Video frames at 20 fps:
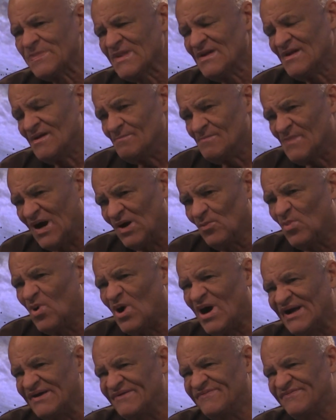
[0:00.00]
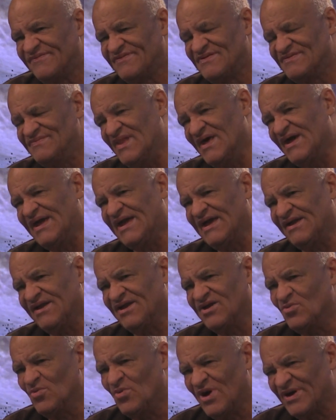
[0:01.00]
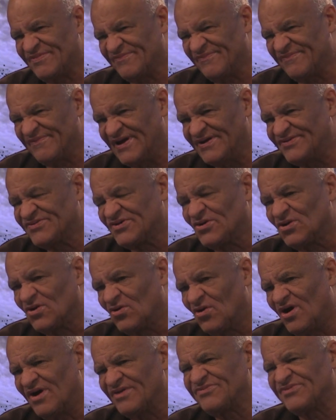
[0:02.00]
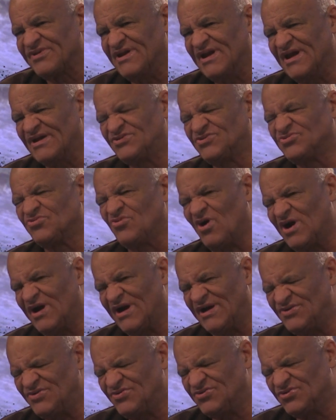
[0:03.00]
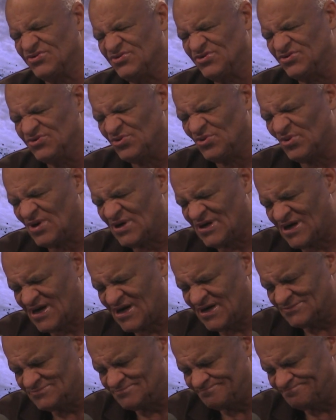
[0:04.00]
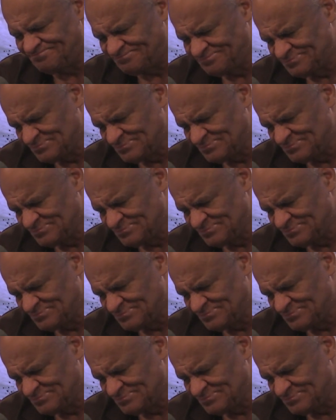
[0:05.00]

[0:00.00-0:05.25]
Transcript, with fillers: my wife, they're getting wet face clots and they're trying to um,